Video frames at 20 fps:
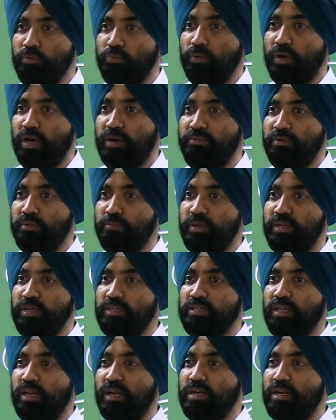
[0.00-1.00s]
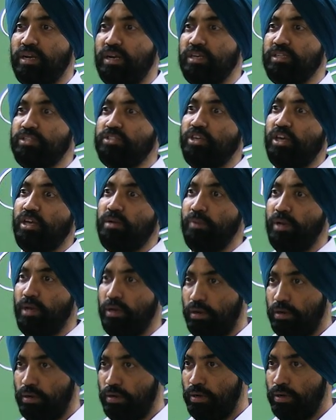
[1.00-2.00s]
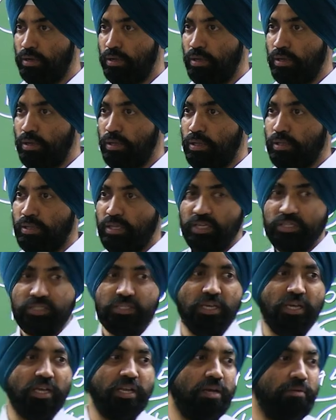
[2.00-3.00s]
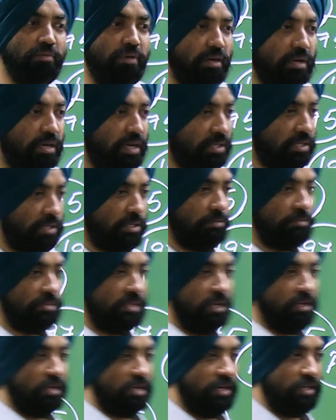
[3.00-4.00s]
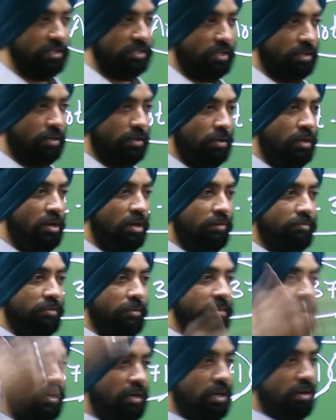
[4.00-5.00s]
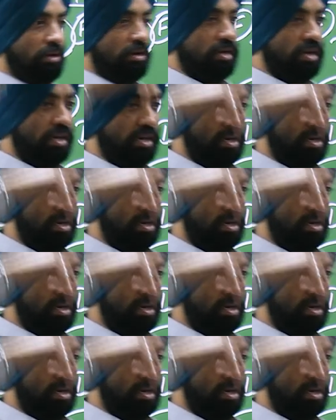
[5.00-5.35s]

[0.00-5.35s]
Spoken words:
if a woman is elected as chairman? They say in our customs and tradition, women cannot